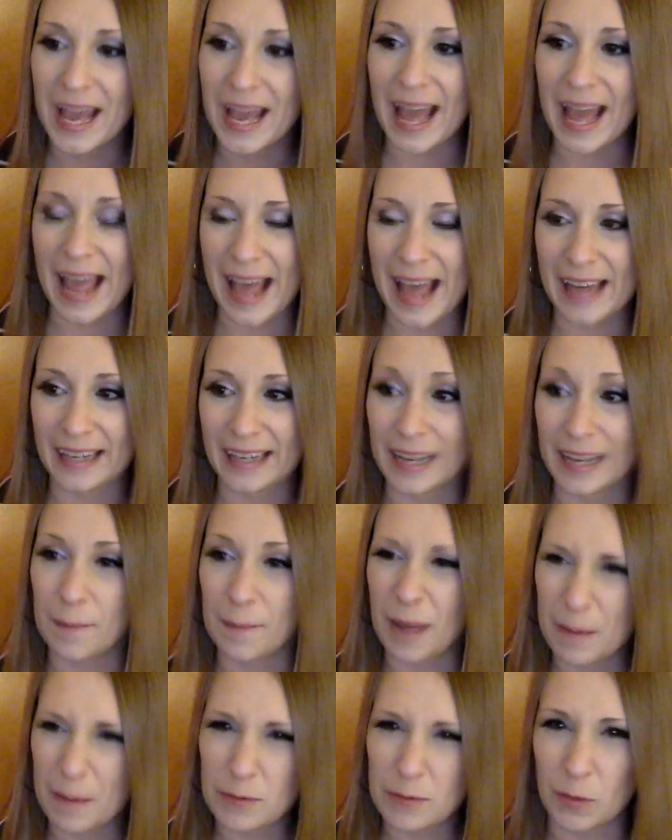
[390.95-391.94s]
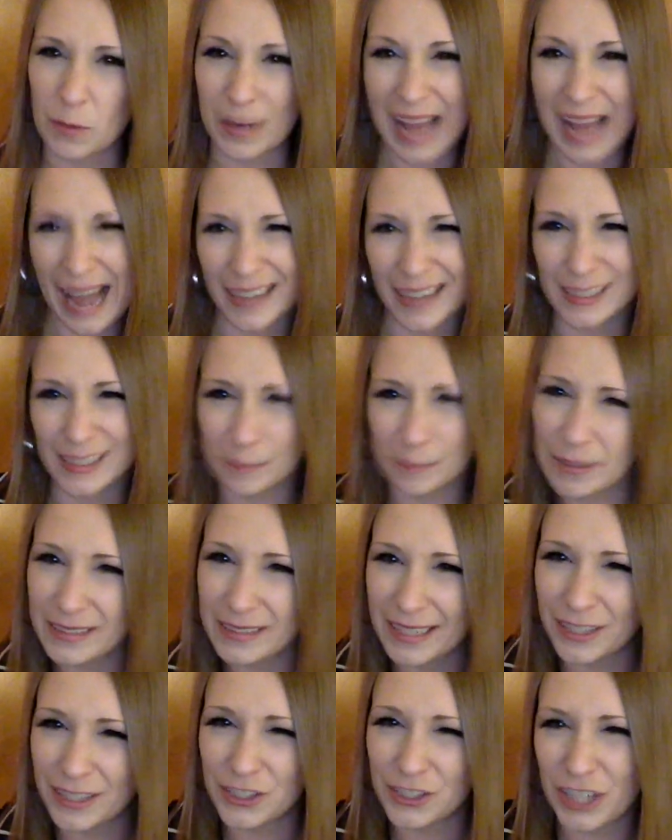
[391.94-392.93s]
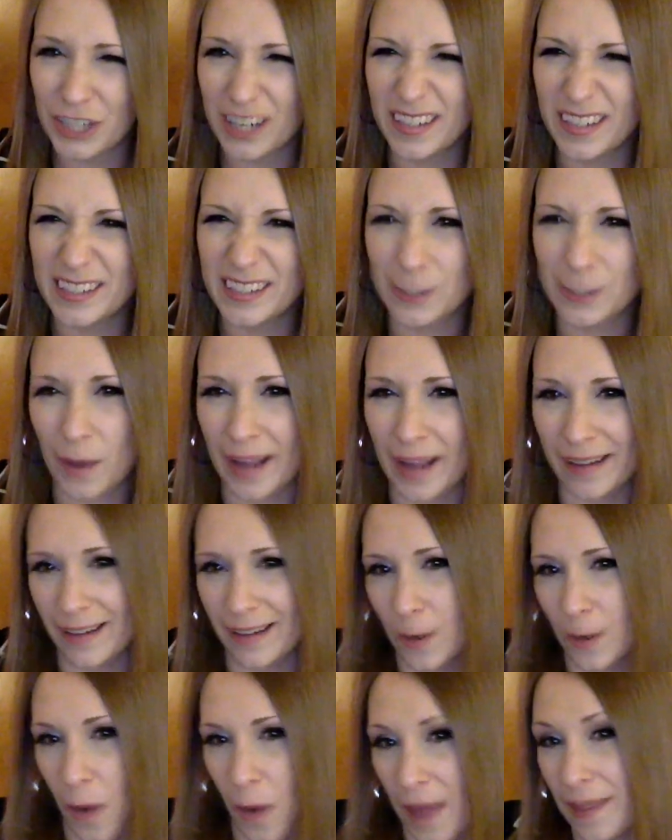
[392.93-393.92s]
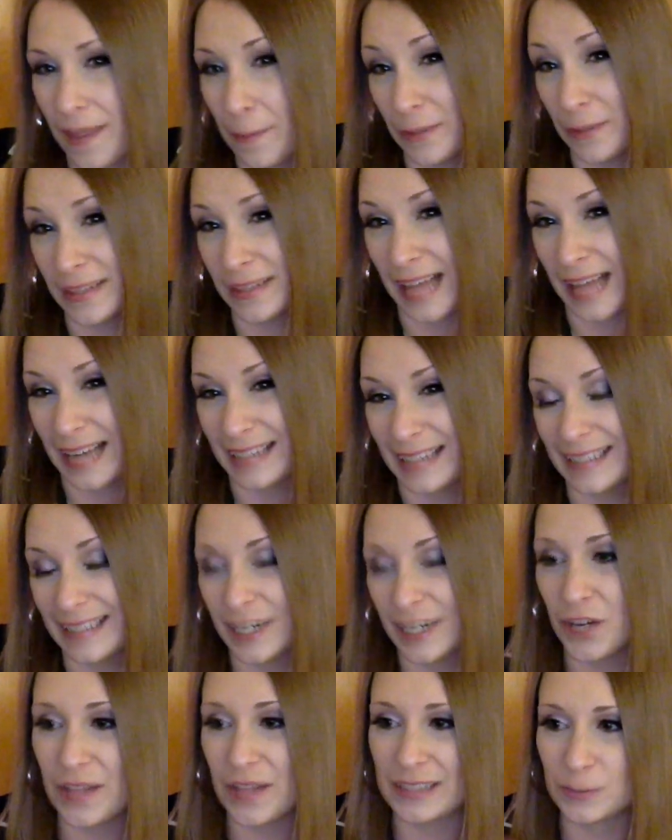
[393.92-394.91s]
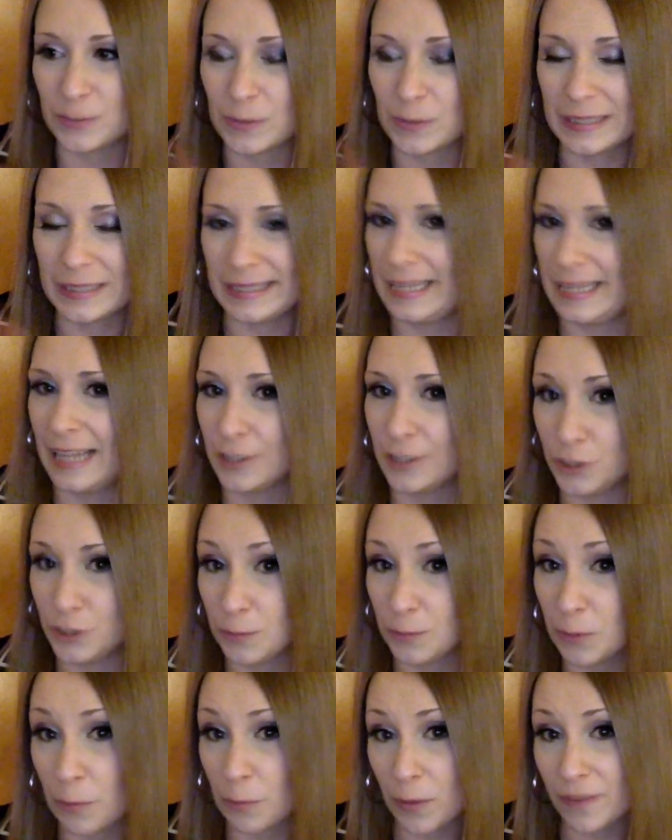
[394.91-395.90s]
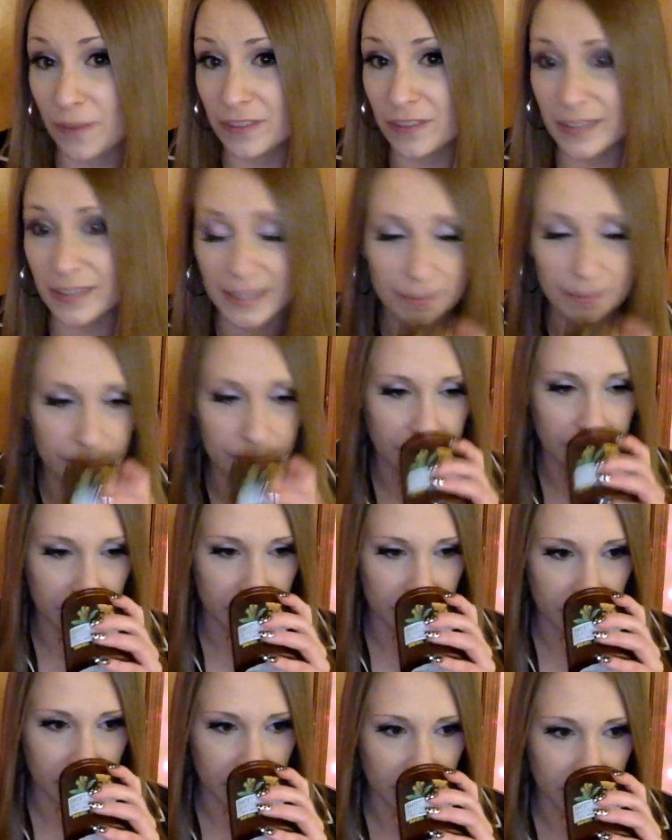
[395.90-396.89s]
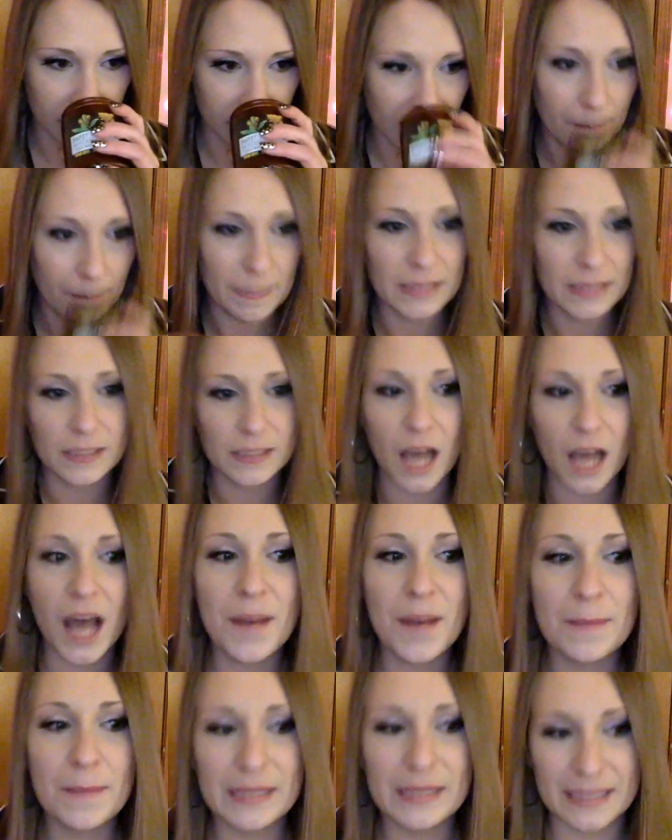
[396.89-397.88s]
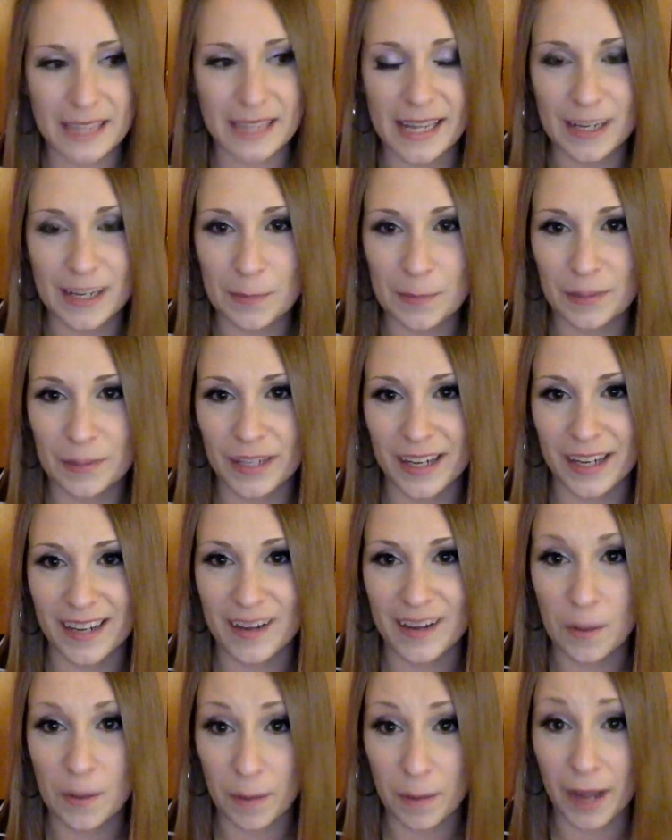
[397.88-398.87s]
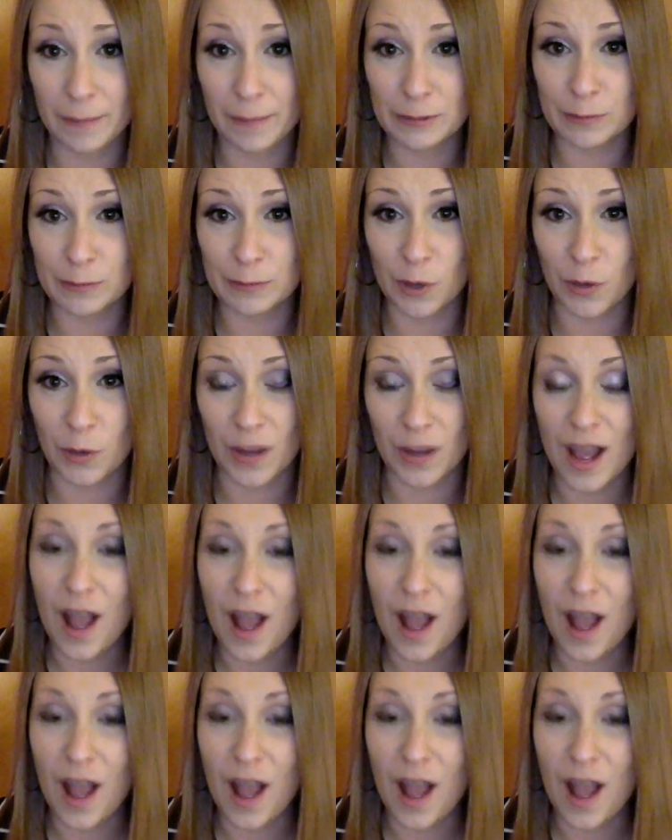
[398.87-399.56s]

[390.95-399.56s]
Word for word: And again, pipe smoke kind of smells like cherry, so I get why they put that in there. That's really not super prevalent, but it's unmistakably pipe smoke.